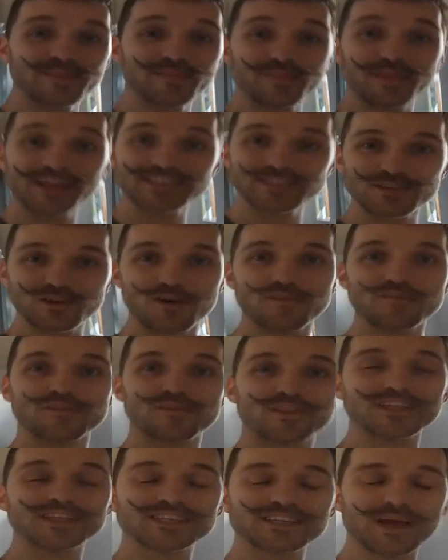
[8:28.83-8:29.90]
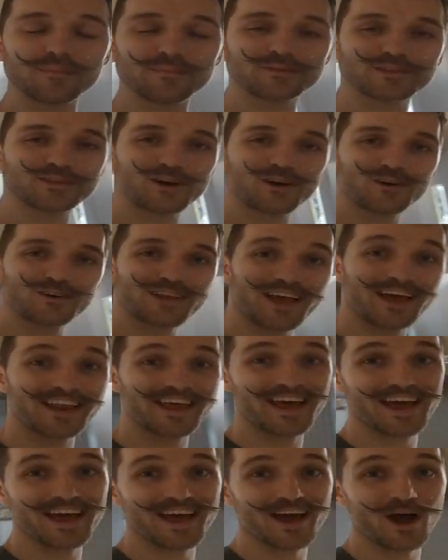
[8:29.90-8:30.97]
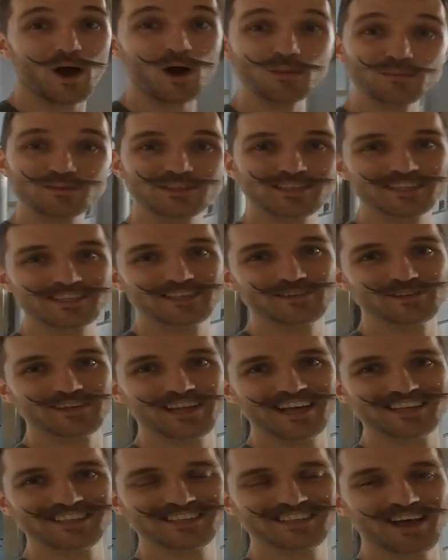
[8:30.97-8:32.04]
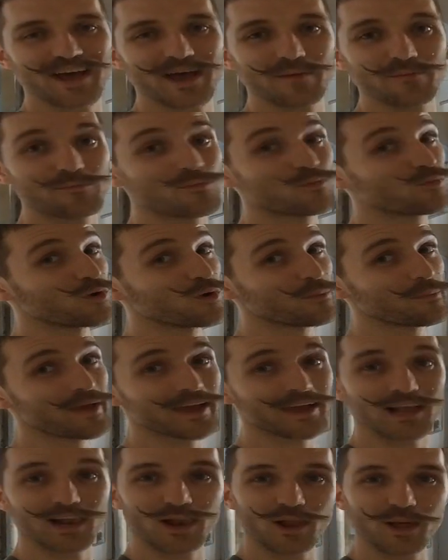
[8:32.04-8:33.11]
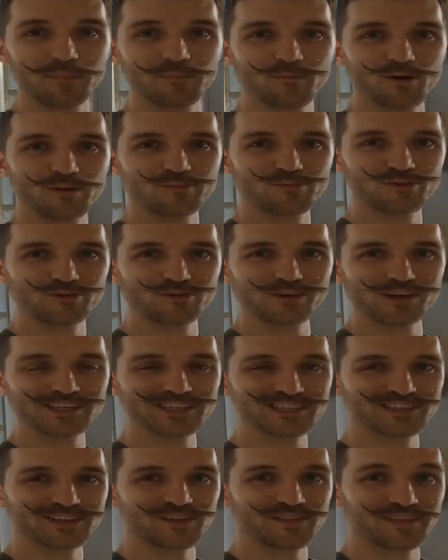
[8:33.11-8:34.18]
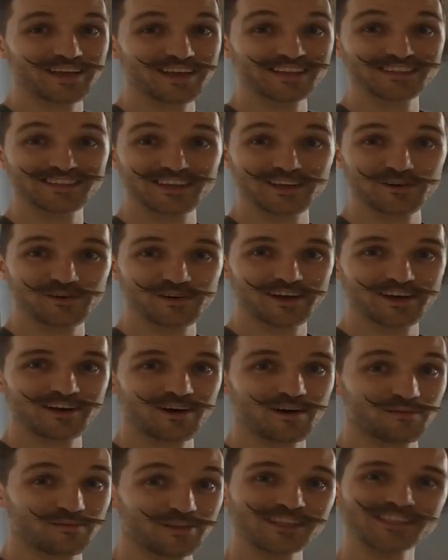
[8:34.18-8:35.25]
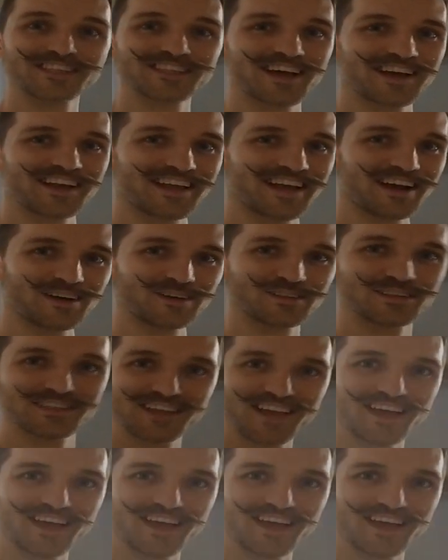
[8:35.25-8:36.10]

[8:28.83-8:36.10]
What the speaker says: That's all for this episode, and I hope to see you next time. We'll make a lot more progression on the interior of this tiny house.